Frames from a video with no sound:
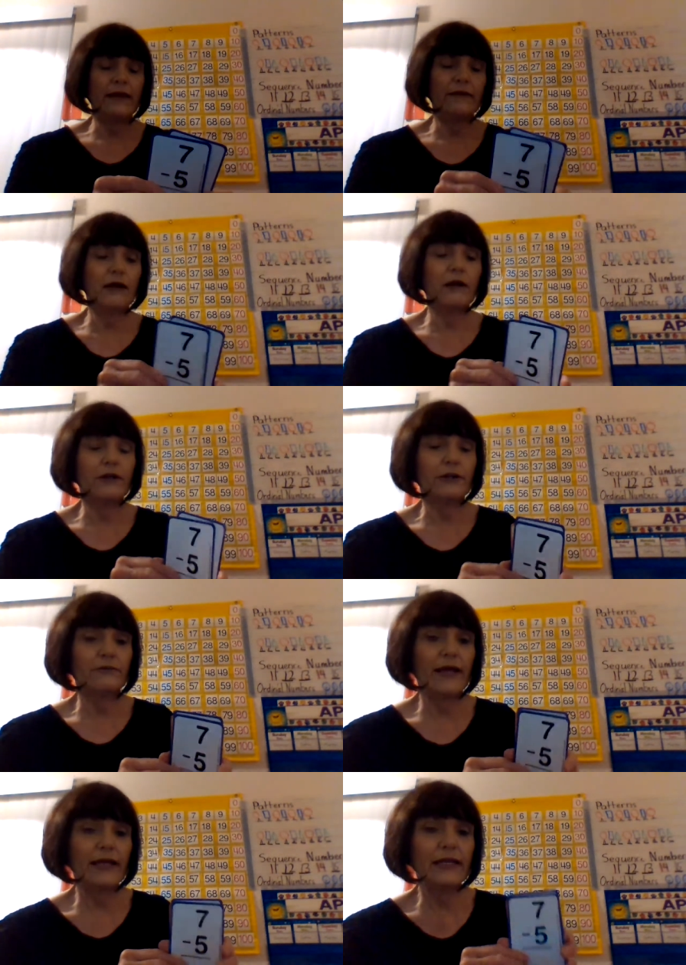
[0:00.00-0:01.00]
Are you
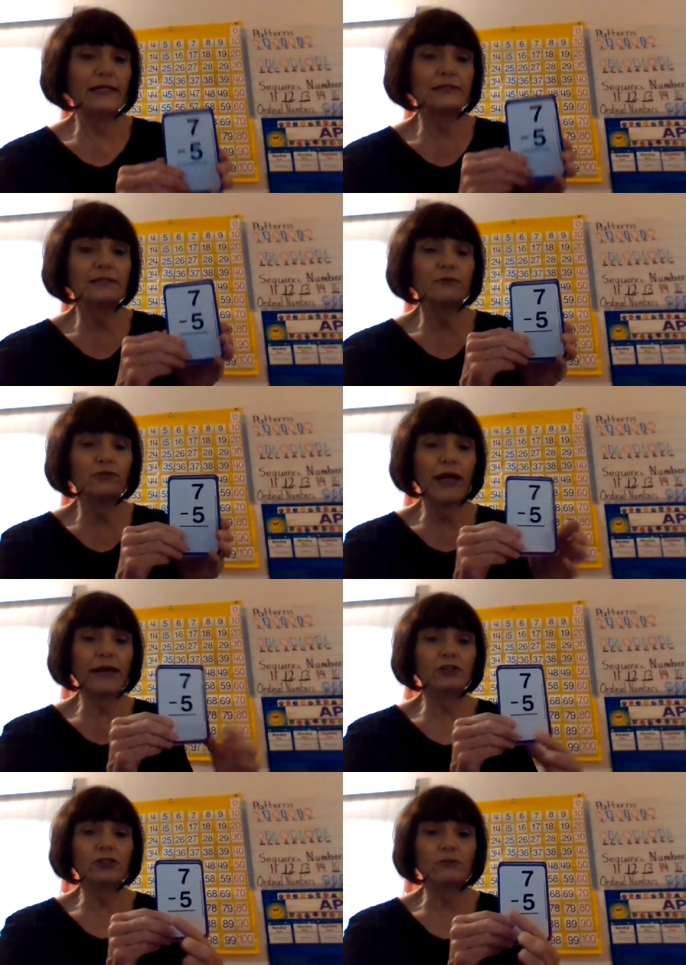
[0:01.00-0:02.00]
ready?
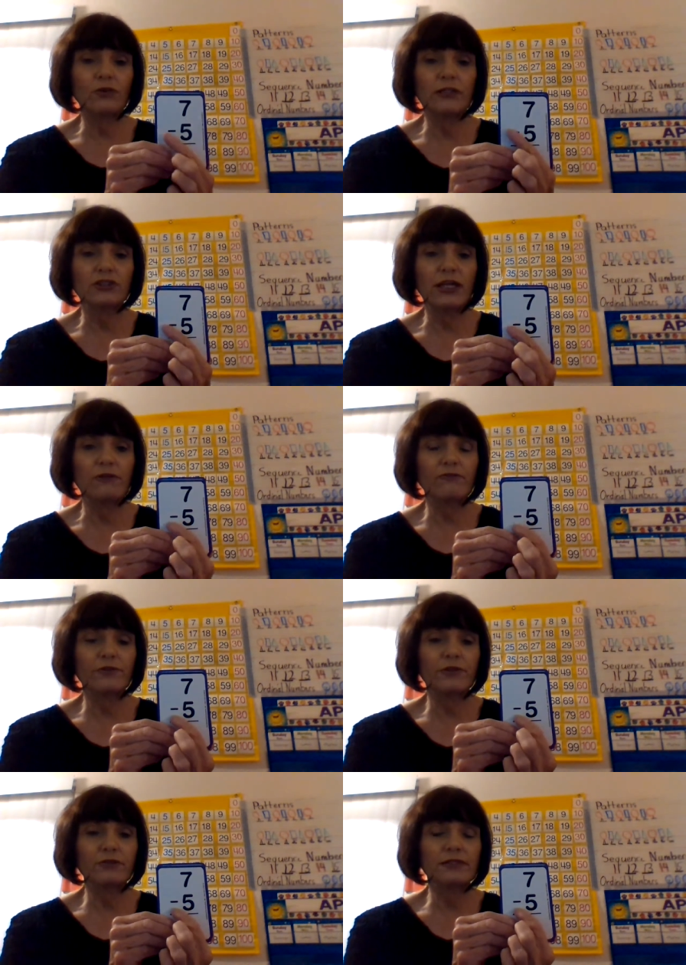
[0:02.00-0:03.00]
Subtraction. Watch out for
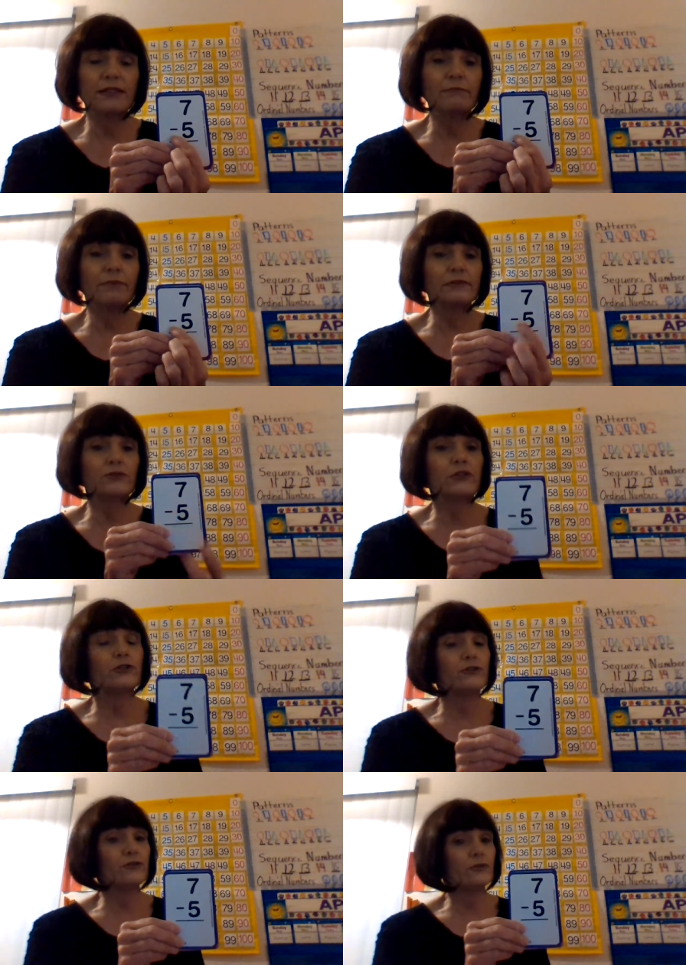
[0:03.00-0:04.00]
those symbols when
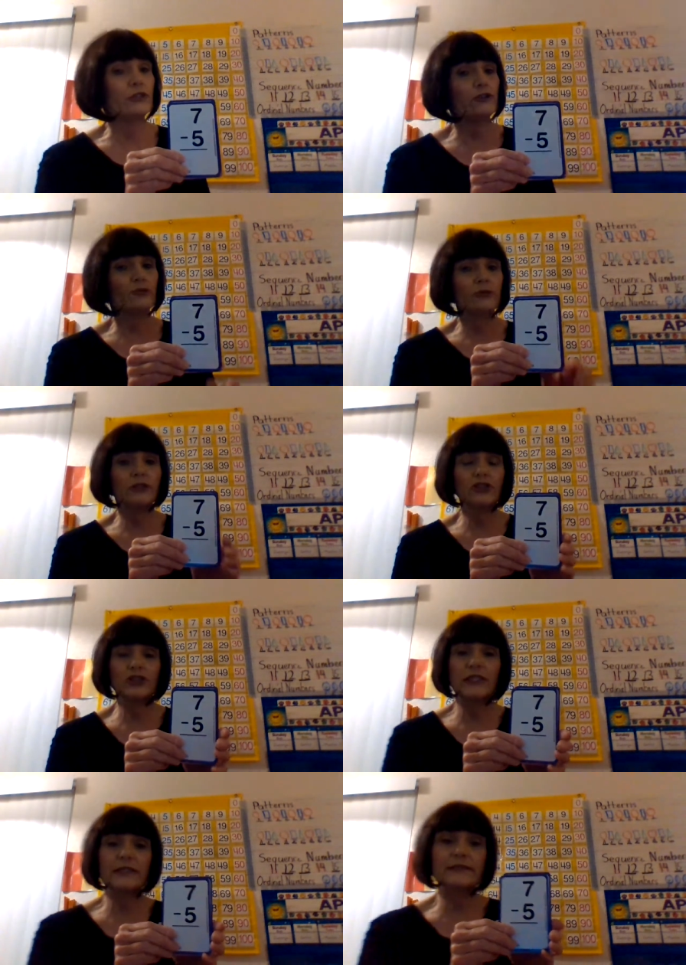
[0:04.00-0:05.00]
you're doing your
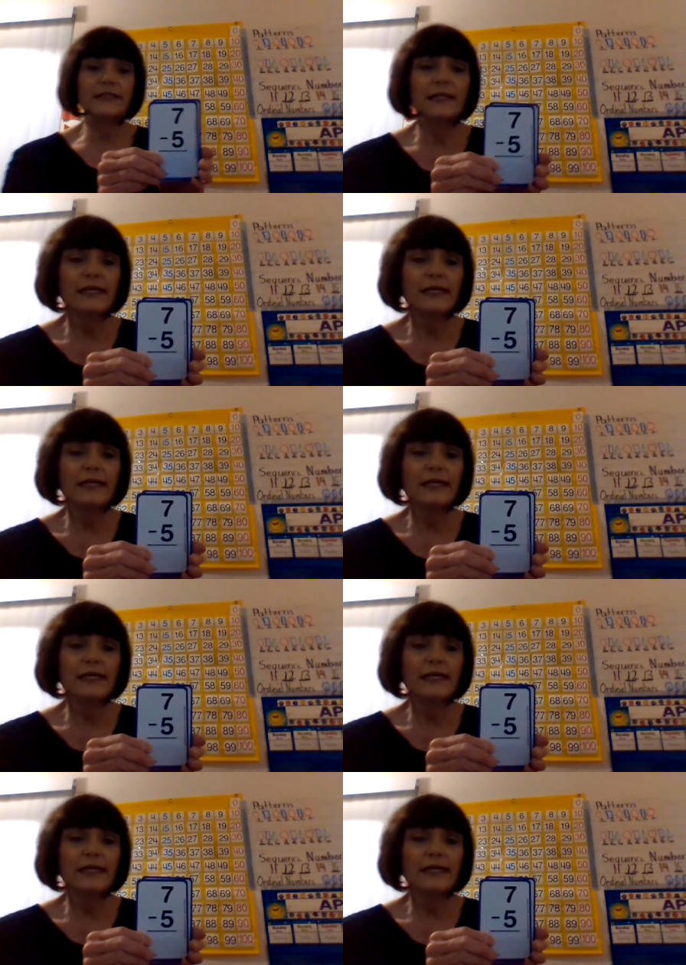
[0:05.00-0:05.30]
worksheets.